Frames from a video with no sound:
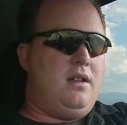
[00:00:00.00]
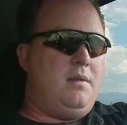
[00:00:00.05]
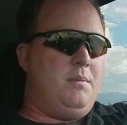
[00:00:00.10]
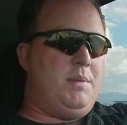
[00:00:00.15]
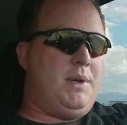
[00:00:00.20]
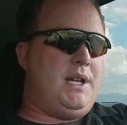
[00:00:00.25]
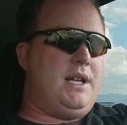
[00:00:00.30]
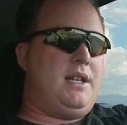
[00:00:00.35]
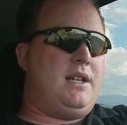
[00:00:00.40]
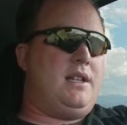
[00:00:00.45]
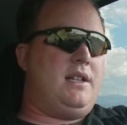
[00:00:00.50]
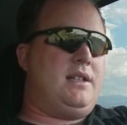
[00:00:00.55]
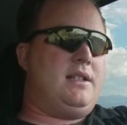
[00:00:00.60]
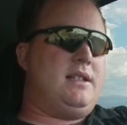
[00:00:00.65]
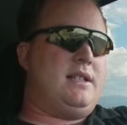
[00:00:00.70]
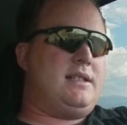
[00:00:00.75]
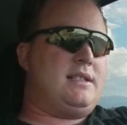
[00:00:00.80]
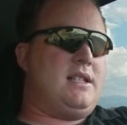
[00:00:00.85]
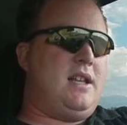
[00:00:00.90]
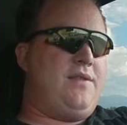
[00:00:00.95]
But
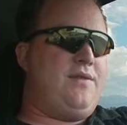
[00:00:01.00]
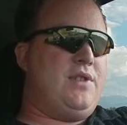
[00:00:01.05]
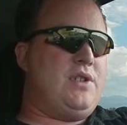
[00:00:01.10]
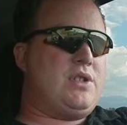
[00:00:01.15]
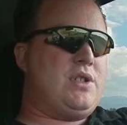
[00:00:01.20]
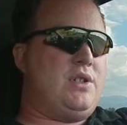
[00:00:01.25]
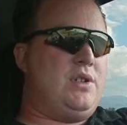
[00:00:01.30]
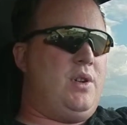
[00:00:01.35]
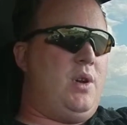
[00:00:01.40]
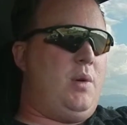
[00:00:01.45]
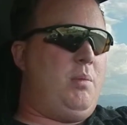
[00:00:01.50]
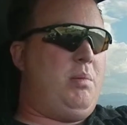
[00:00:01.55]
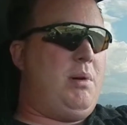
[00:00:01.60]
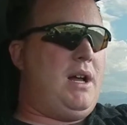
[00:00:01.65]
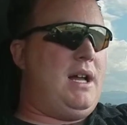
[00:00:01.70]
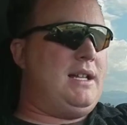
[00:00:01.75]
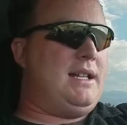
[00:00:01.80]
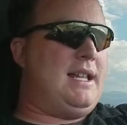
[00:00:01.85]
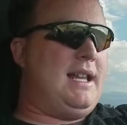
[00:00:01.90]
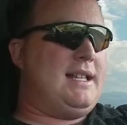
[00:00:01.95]
the Stuff You Should Know
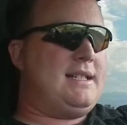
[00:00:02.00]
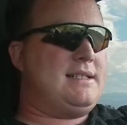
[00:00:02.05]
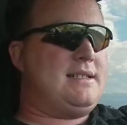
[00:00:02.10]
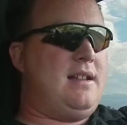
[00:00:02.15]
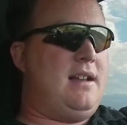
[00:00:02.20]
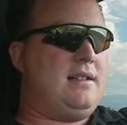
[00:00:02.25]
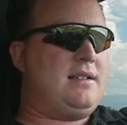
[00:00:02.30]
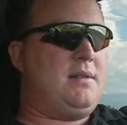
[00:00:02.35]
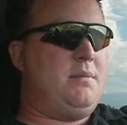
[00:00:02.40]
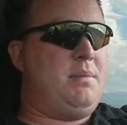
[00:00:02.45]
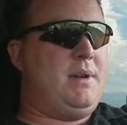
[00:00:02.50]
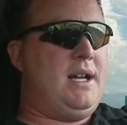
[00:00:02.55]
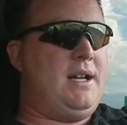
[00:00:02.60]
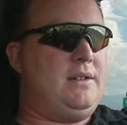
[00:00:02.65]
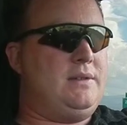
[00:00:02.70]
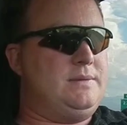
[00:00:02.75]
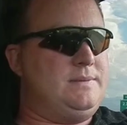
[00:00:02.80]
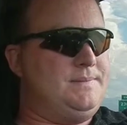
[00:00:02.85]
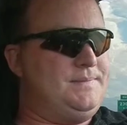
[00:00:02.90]
podcast talked about